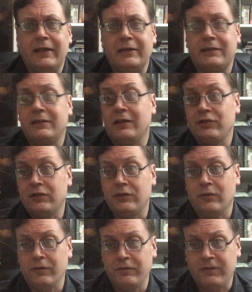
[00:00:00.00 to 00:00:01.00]
It's not
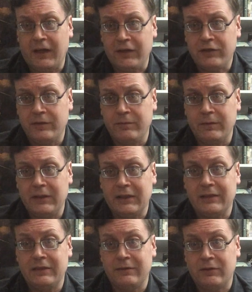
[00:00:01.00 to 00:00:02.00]
just old-fashioned
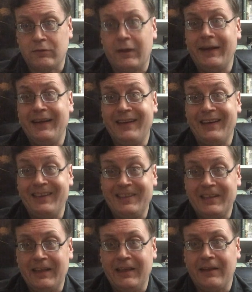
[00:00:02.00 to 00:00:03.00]
because he was writing in
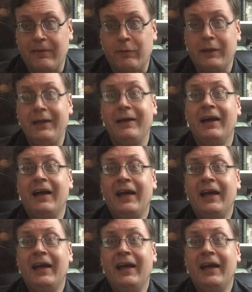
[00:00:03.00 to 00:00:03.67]
1883.